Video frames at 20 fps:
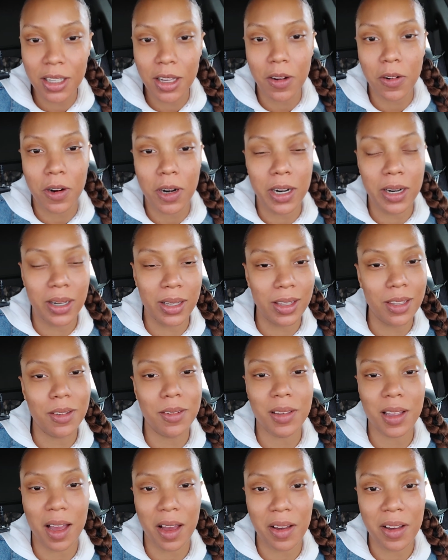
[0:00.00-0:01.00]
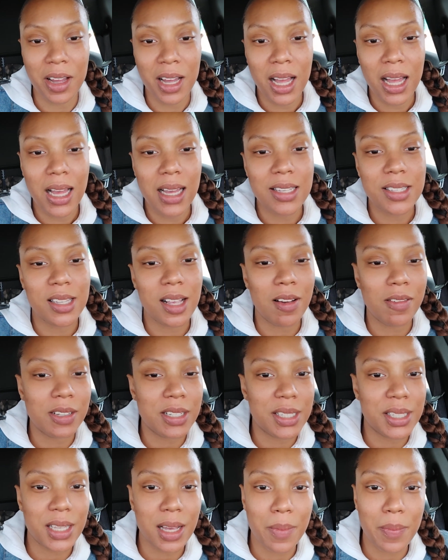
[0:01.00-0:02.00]
Or, you know, as long
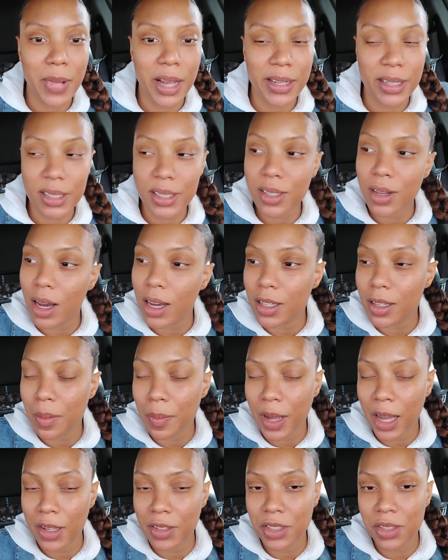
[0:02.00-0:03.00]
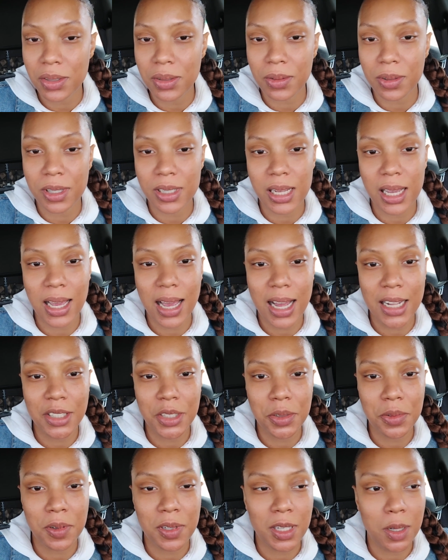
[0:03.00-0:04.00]
as somebody's talking about you or they
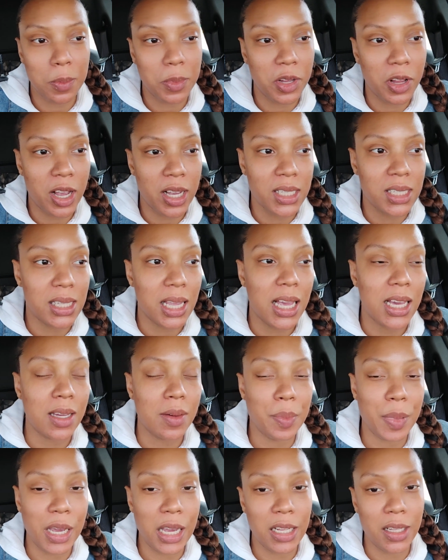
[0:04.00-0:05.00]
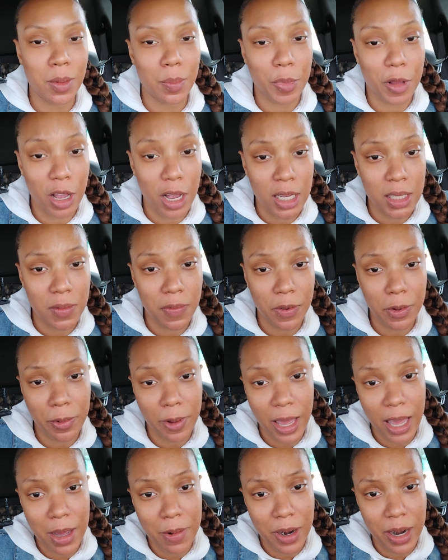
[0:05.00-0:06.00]
got you in the blocks, they could be in the blocks for
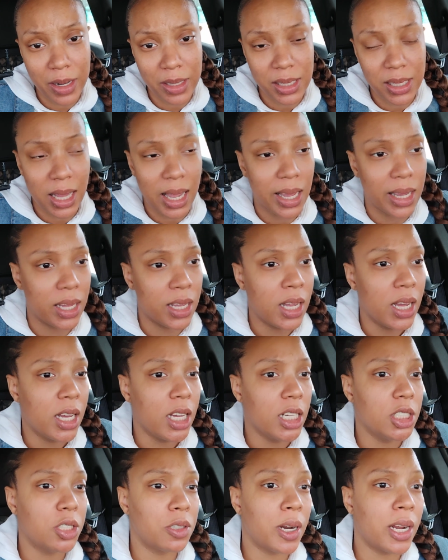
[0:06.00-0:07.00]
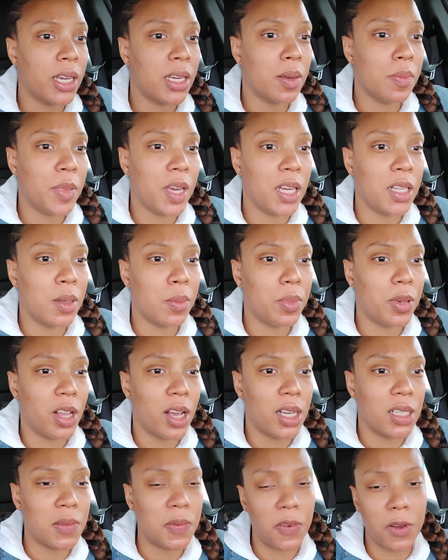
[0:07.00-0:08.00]
way worse. Like, Drake could be in the
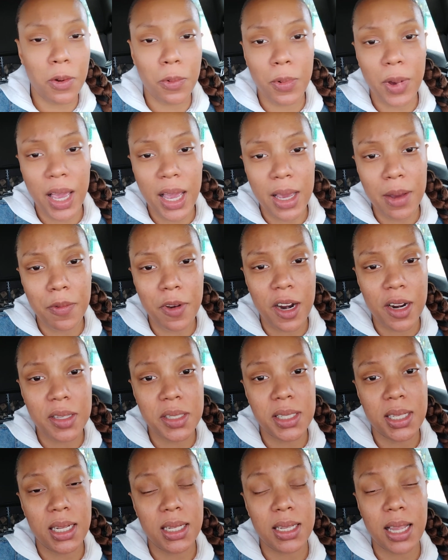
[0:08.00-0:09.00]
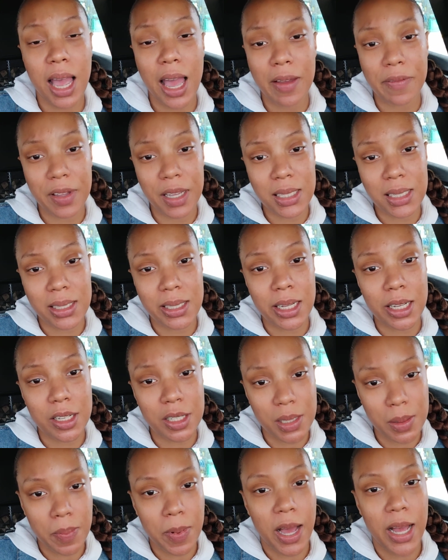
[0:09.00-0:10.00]
blocks for way worse than having his
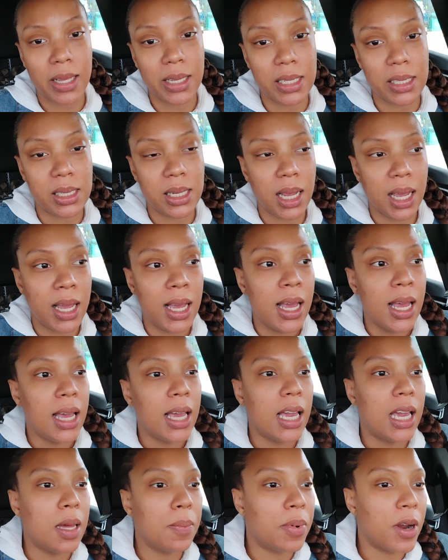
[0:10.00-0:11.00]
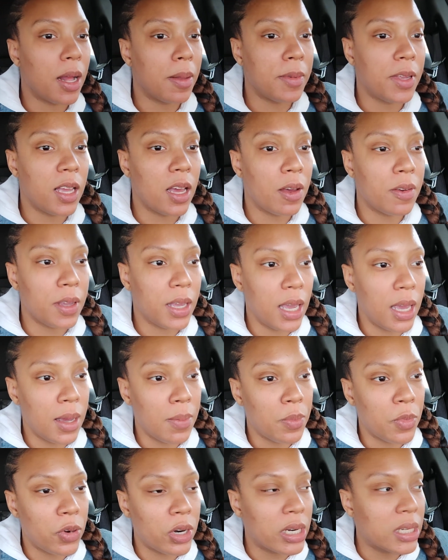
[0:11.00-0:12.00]
nails polished. And he probably going to
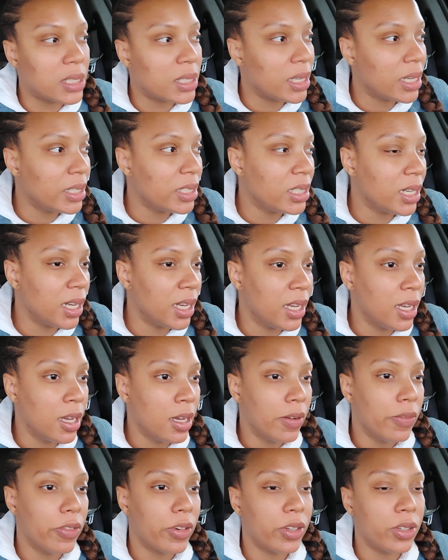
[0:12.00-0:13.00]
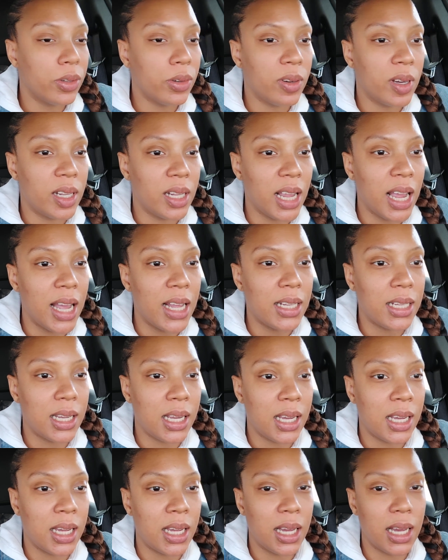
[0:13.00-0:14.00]
get more attention for doing that
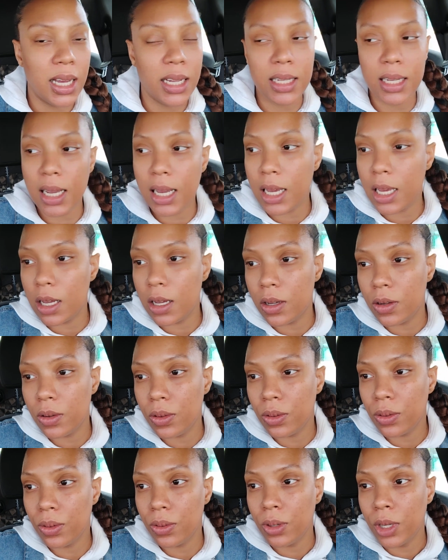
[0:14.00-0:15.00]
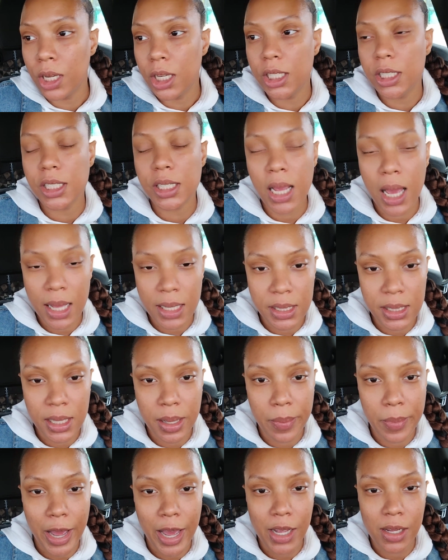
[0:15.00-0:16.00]
than a nigga who shot
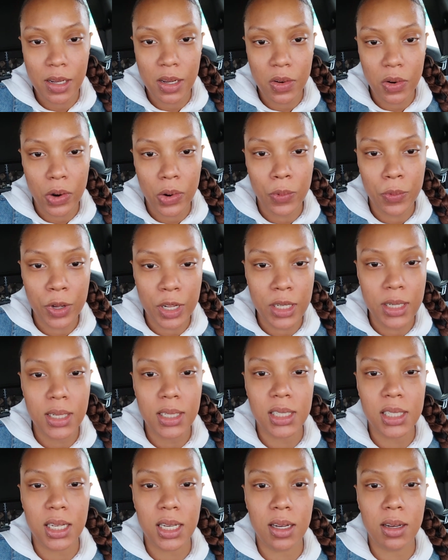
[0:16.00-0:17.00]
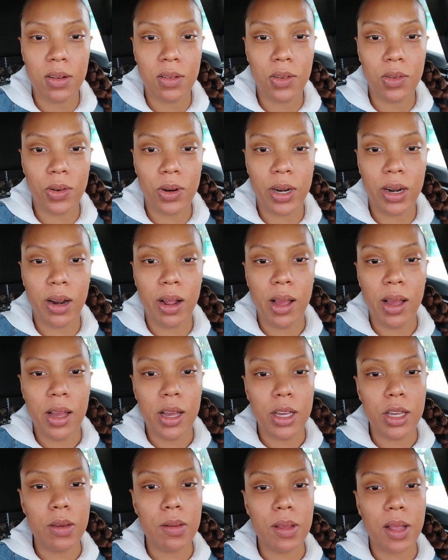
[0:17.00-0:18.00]
somebody or went to jail or,
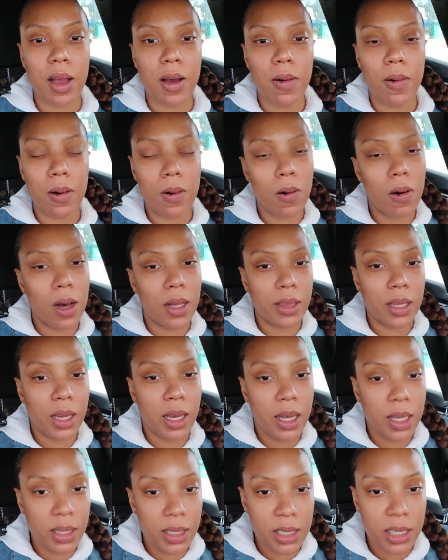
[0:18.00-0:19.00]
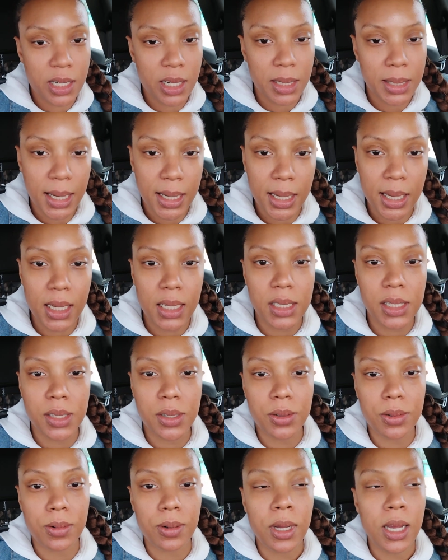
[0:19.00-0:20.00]
you know, all the other shit that niggas
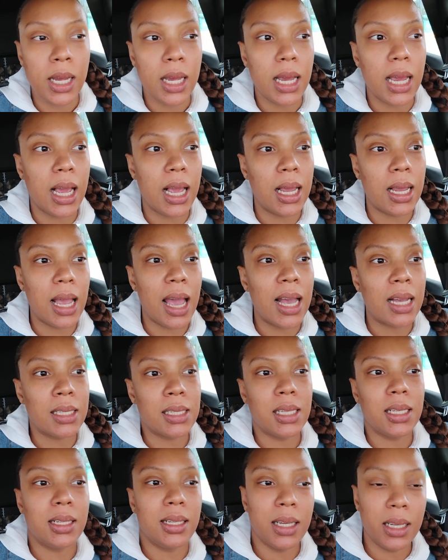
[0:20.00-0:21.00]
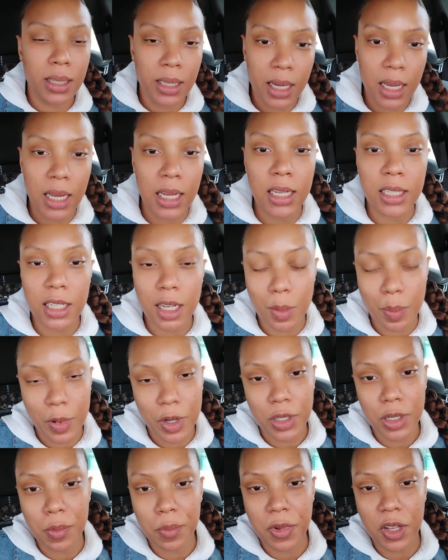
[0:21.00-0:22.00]
do and accidentally end up
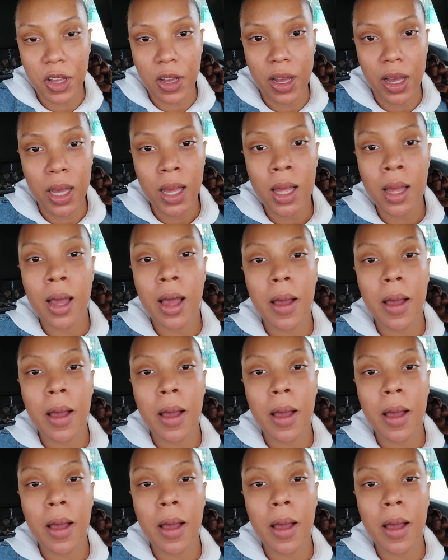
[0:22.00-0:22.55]
on the block.